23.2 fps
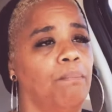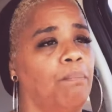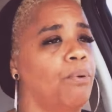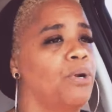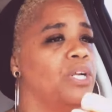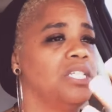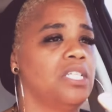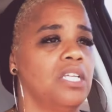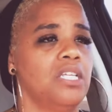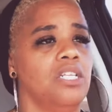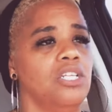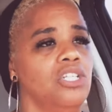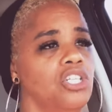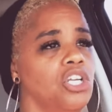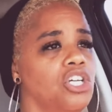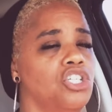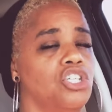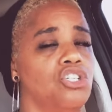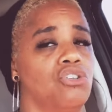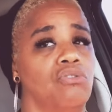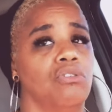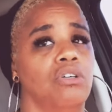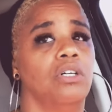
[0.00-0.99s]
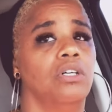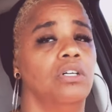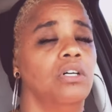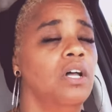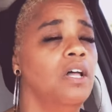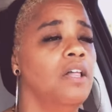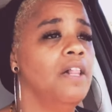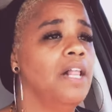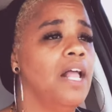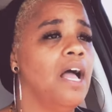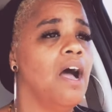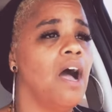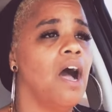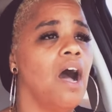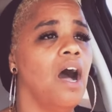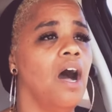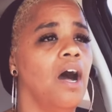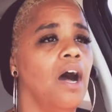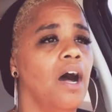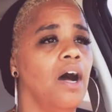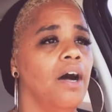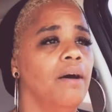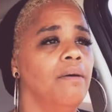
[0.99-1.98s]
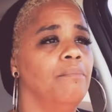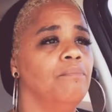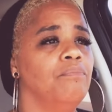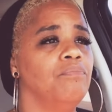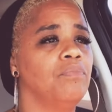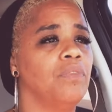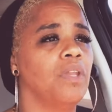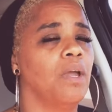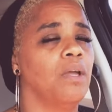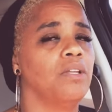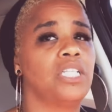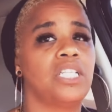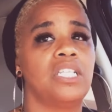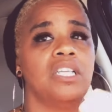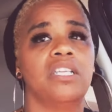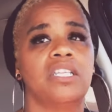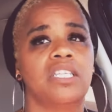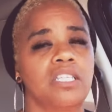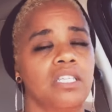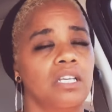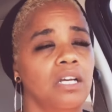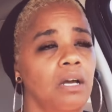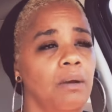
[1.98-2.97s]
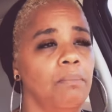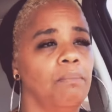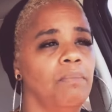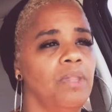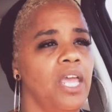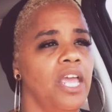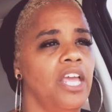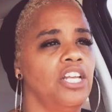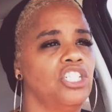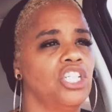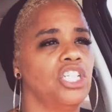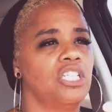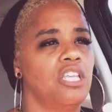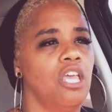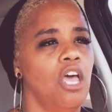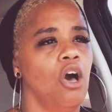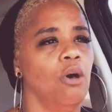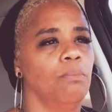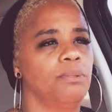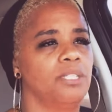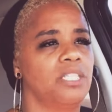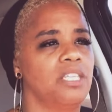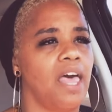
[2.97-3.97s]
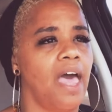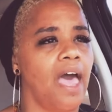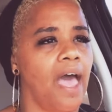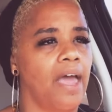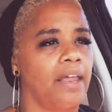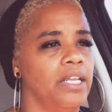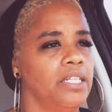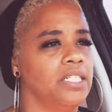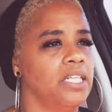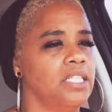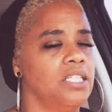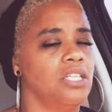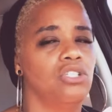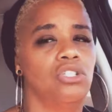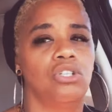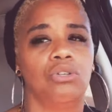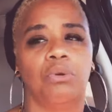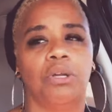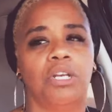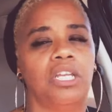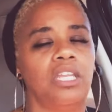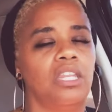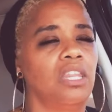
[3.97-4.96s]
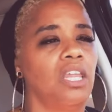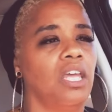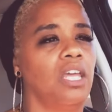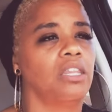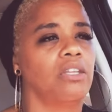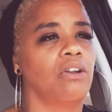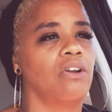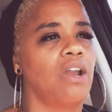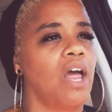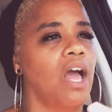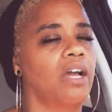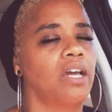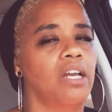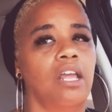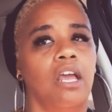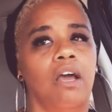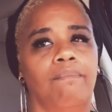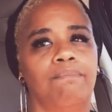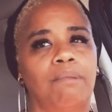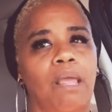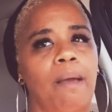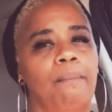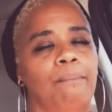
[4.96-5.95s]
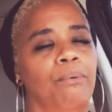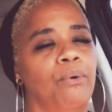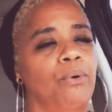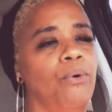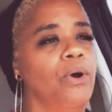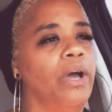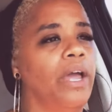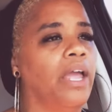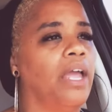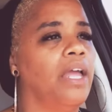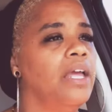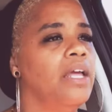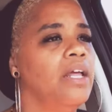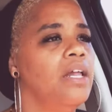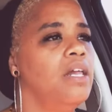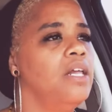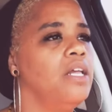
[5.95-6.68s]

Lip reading: prison industrial system. It just helps that. It doesn't do anything. They're not going to help that boy.